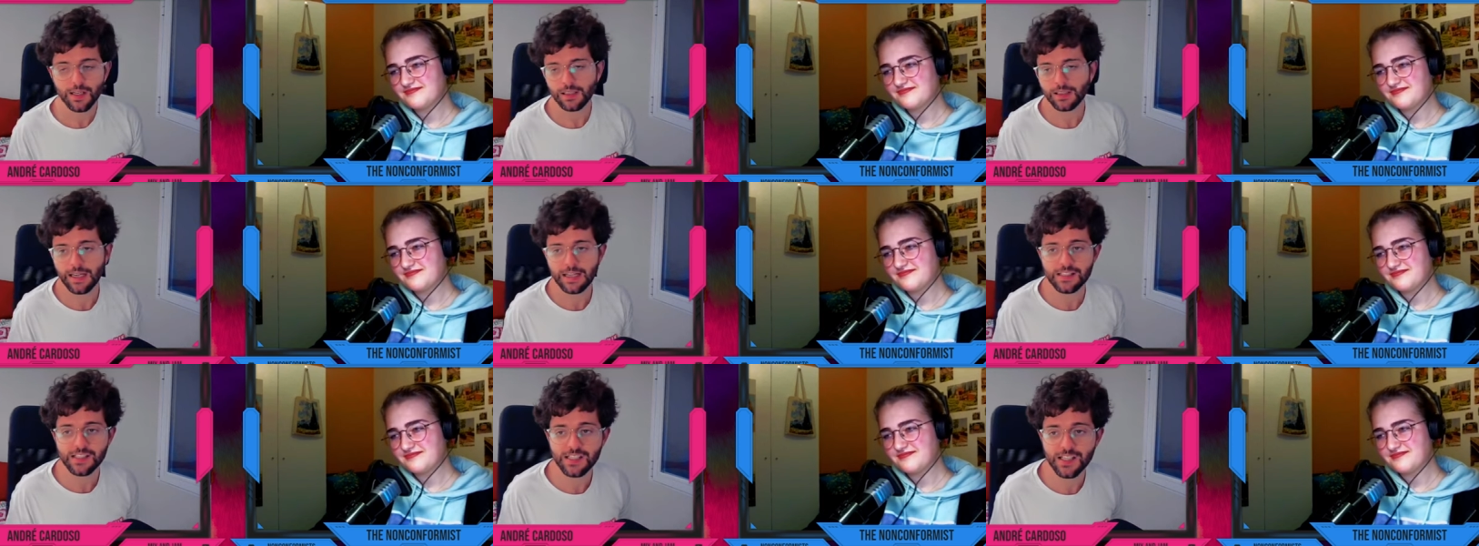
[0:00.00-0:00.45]

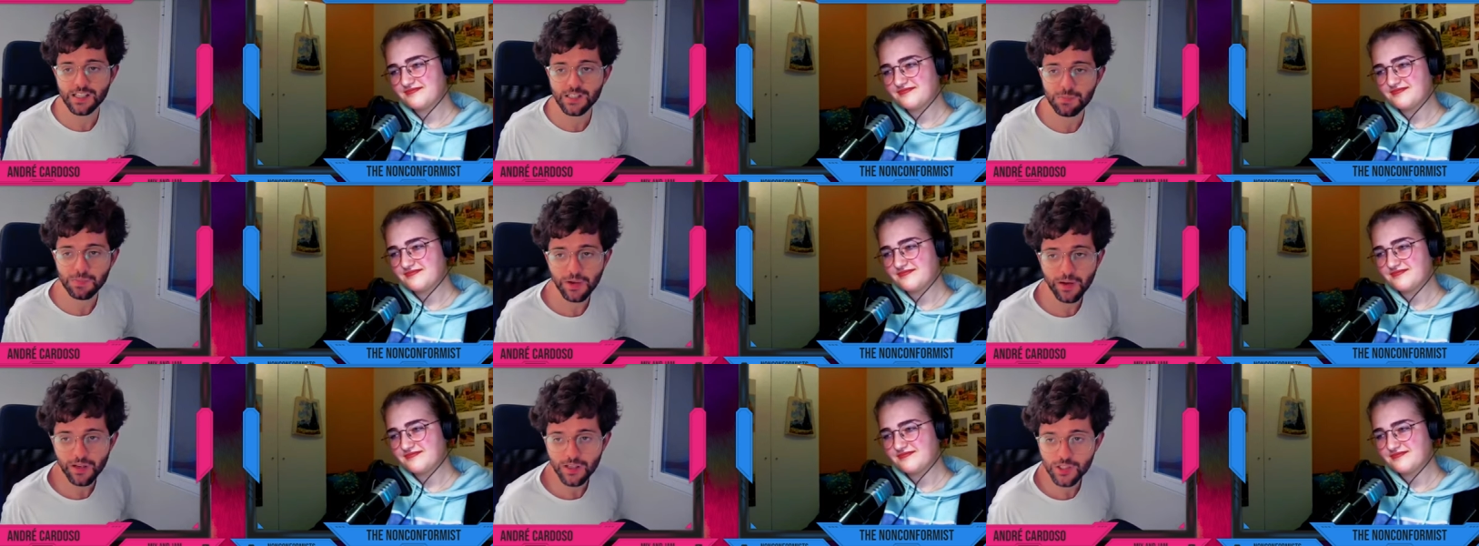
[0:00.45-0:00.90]
Speaker 1: that's the
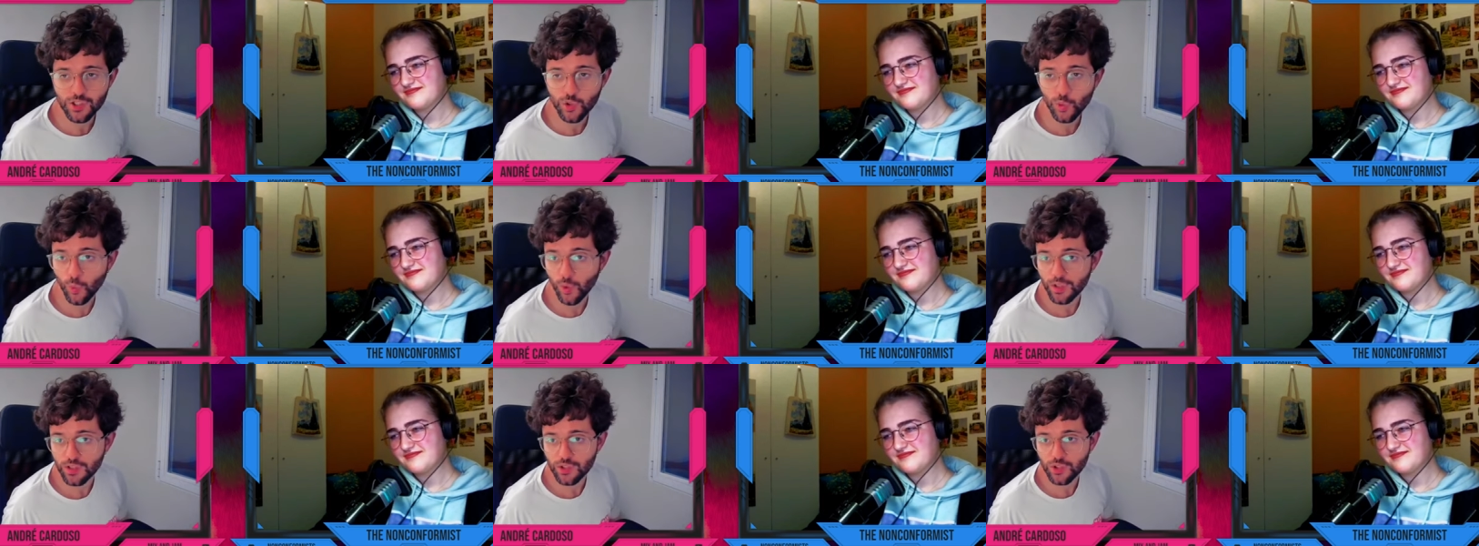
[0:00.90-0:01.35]
experience you
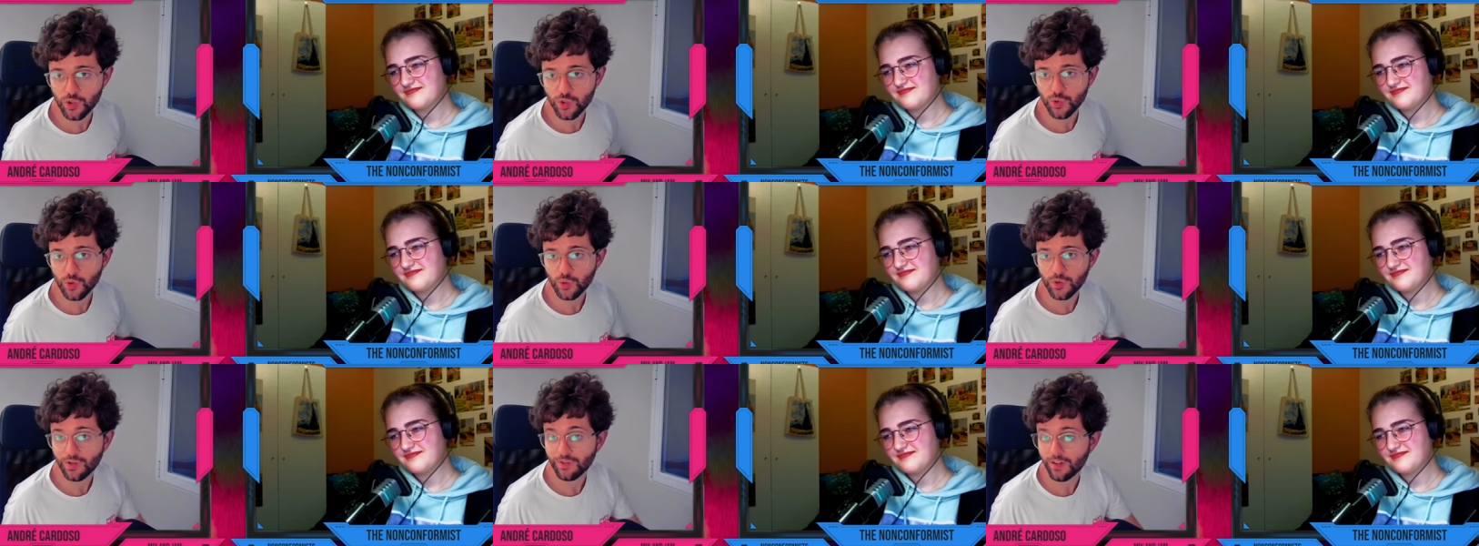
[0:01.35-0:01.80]
want to
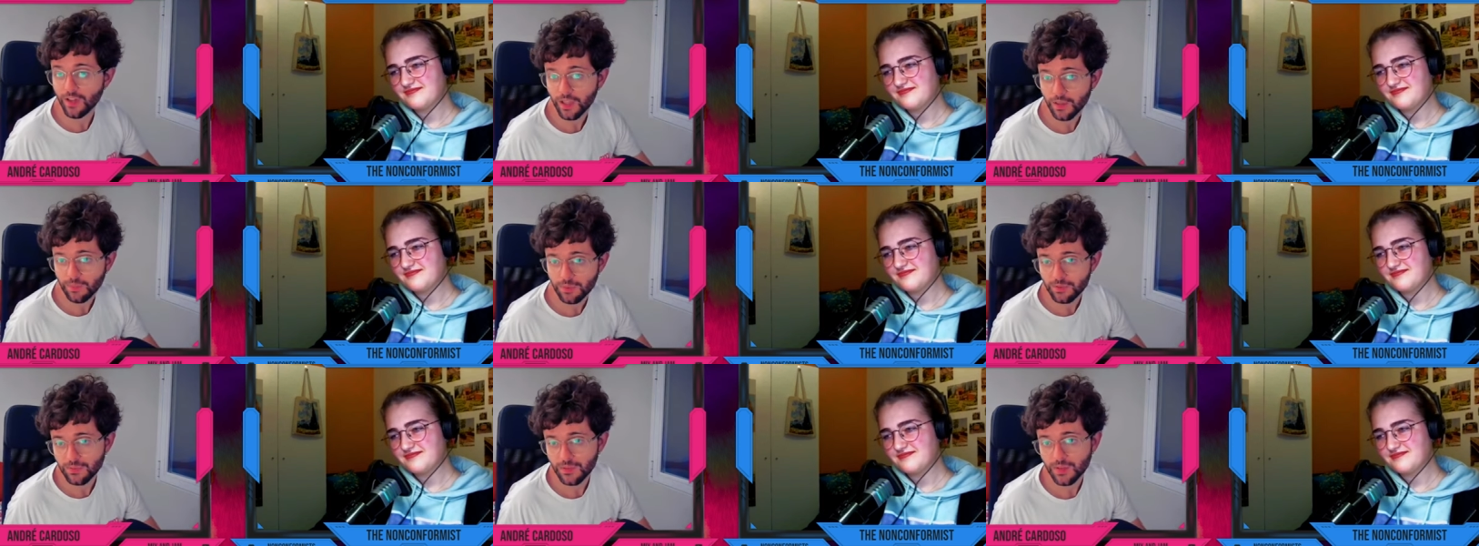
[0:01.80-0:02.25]
develop.